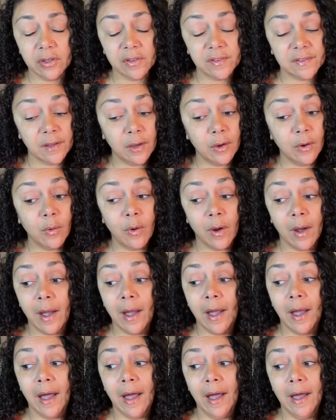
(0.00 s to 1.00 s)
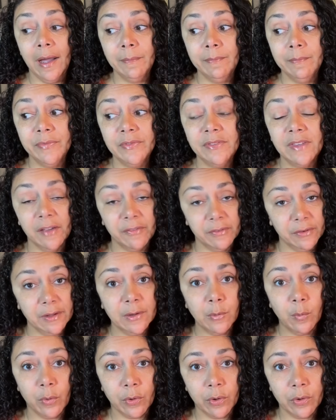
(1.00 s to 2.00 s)
So I'm definitely
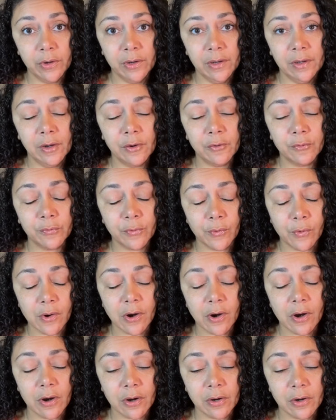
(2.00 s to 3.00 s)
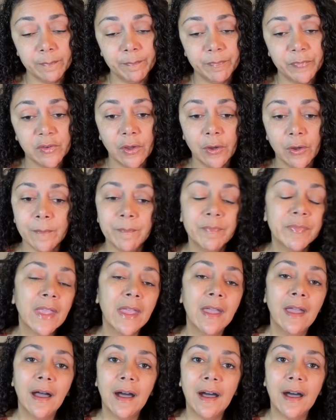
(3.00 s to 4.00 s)
worried for her. So
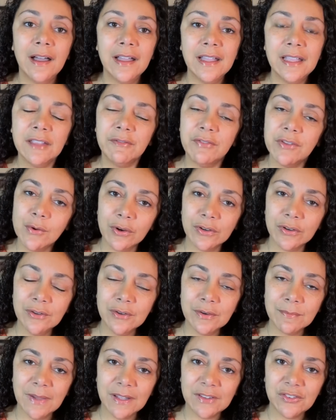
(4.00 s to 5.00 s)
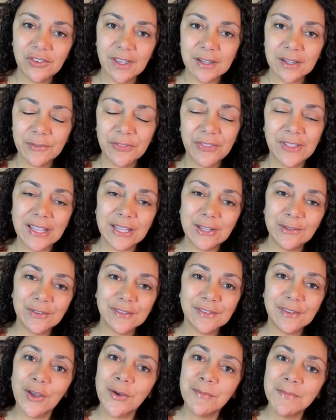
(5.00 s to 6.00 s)
if you are new to my channel, thank you
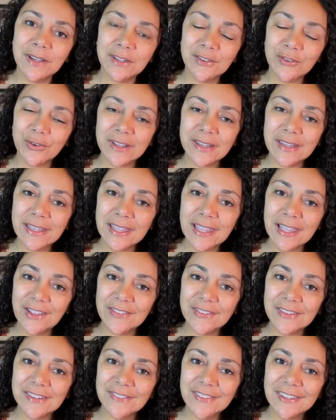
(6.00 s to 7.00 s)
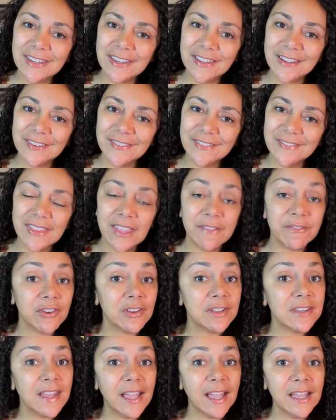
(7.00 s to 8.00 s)
so much for clicking on this video. If you're
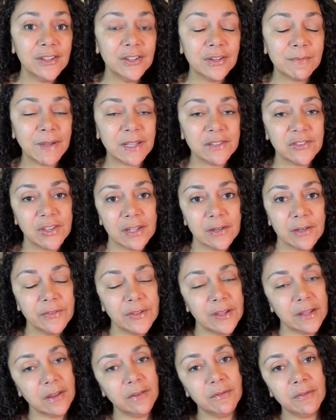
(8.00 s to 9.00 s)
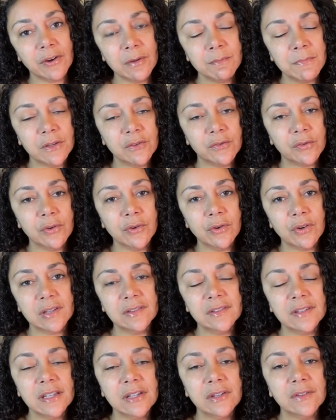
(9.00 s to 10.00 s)
not new to my channel, thank you very much for your
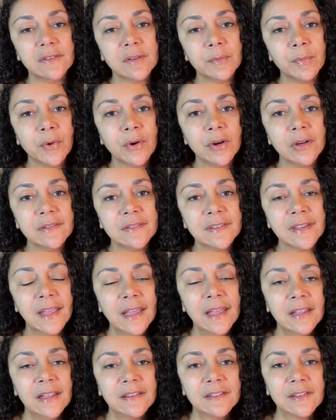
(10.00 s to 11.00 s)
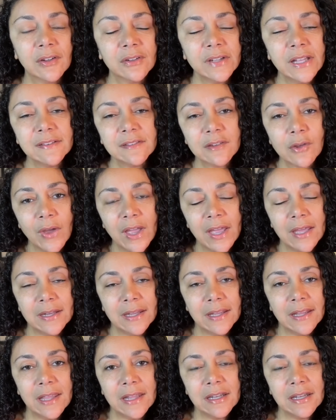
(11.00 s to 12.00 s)
continued support. So let's go ahead
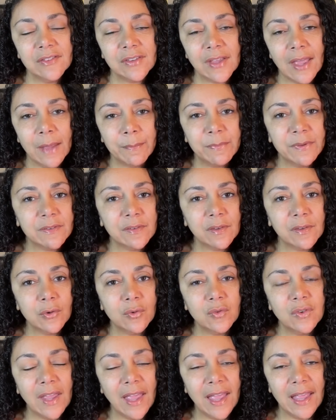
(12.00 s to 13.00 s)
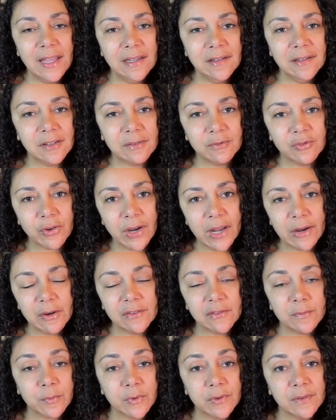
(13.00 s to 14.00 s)
and get into episode 8 of Drag Race
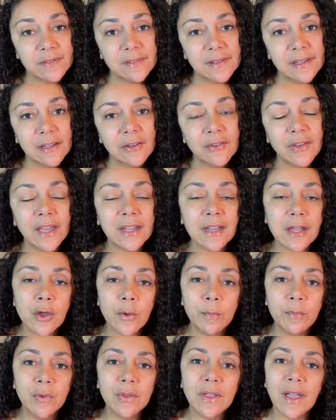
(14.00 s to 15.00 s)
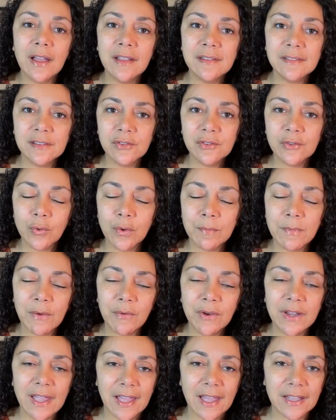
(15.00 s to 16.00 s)
Brazil, and I hope you guys enjoy my
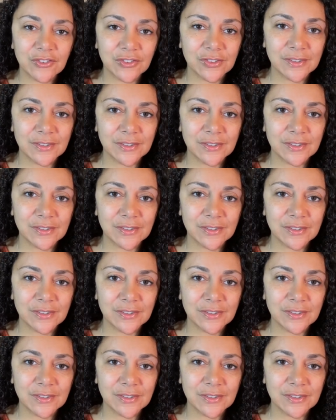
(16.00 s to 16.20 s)
reaction.